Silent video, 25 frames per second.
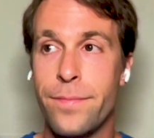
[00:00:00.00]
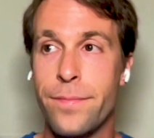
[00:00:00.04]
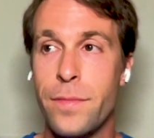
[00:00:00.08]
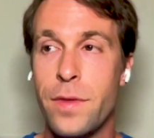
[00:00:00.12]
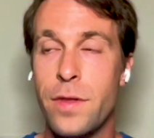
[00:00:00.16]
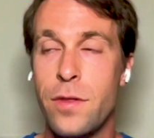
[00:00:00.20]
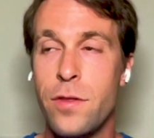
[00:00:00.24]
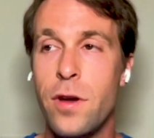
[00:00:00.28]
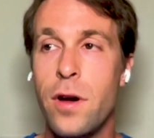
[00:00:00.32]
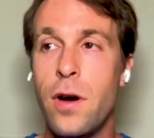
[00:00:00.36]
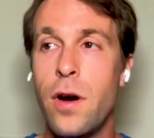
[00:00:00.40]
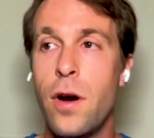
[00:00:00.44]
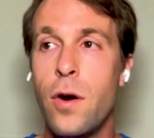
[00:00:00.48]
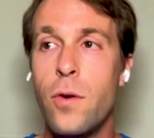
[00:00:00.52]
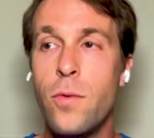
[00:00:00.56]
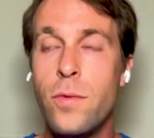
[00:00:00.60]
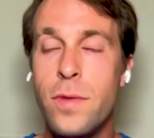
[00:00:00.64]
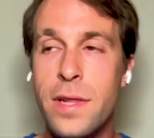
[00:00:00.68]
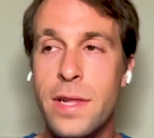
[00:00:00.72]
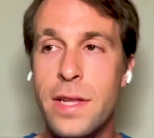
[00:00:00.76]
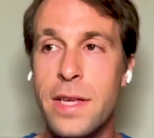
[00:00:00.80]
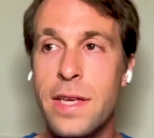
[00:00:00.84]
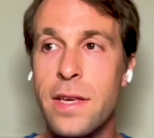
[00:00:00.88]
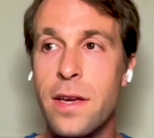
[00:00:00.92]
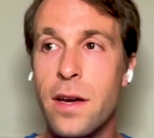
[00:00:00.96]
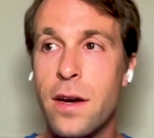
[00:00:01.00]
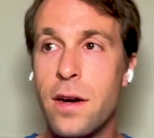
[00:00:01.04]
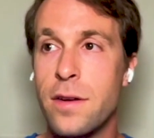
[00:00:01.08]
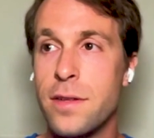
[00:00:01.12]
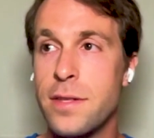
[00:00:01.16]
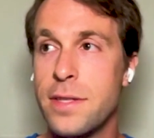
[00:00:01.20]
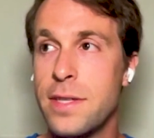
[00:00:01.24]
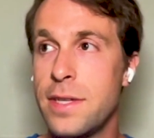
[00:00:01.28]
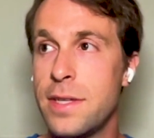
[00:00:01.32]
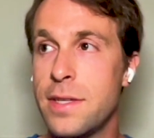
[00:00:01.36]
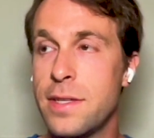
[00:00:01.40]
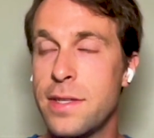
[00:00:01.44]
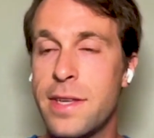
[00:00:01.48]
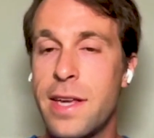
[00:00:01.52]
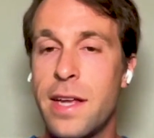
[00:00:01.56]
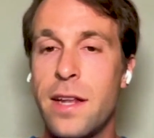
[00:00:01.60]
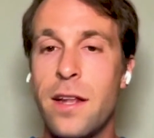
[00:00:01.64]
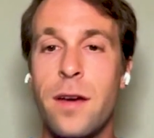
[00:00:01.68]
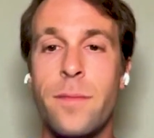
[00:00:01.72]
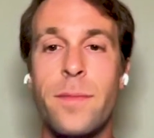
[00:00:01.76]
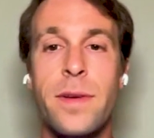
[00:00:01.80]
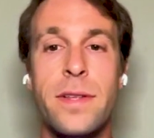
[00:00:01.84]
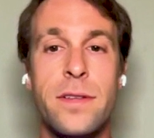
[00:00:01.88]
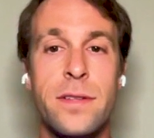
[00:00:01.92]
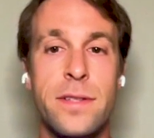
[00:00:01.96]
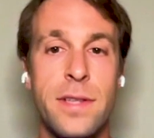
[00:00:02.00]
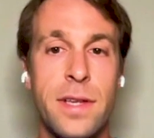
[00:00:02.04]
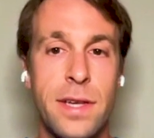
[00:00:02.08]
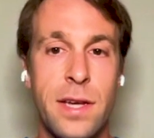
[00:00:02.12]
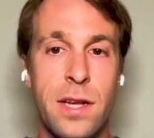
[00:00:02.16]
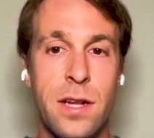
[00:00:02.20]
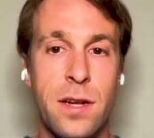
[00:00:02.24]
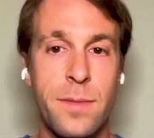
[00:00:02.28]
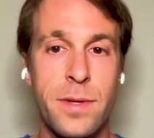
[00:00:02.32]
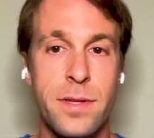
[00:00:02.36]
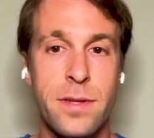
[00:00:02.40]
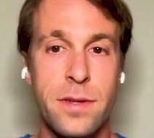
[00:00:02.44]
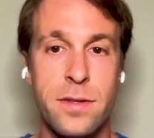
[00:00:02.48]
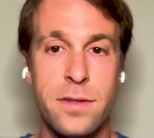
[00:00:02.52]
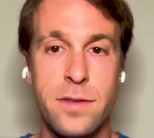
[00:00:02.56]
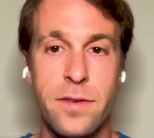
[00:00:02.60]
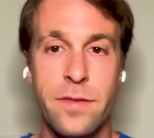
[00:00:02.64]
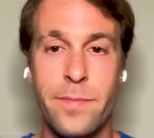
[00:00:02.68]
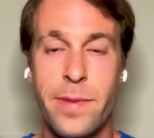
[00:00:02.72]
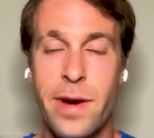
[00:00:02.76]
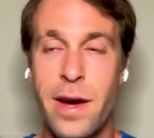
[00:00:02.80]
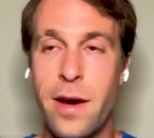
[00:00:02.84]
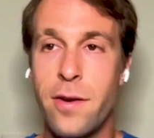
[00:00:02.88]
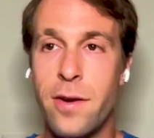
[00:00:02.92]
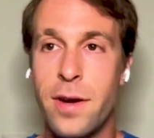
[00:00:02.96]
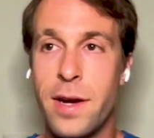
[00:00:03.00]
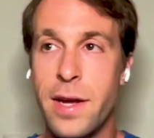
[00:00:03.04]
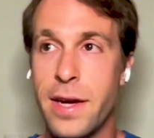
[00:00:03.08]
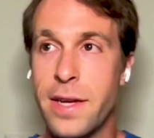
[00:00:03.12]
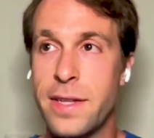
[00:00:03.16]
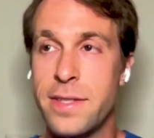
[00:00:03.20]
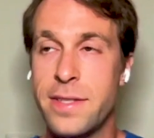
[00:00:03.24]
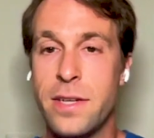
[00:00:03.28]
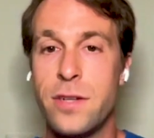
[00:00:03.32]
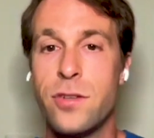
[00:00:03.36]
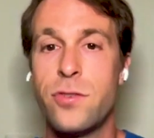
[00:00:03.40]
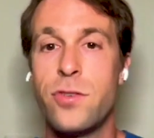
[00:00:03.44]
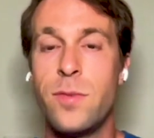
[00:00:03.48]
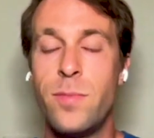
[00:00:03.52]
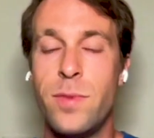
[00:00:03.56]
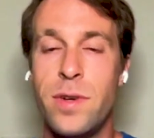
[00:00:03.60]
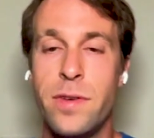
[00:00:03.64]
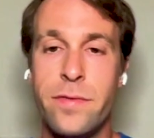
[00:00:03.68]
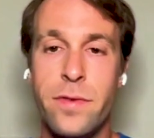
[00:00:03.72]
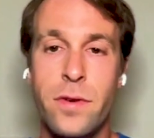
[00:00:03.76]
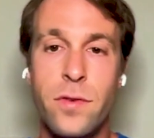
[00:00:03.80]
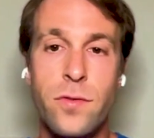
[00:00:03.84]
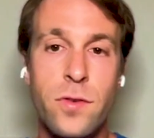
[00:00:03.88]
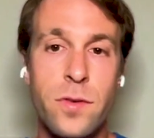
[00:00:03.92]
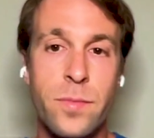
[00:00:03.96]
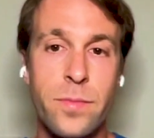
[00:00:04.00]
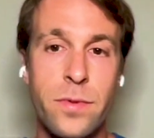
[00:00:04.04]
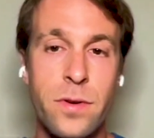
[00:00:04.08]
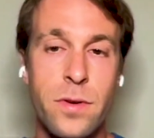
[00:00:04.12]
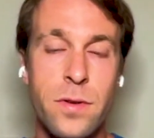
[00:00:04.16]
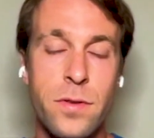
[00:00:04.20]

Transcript: not only are these kilometers and kilometers of power lines extremely vulnerable,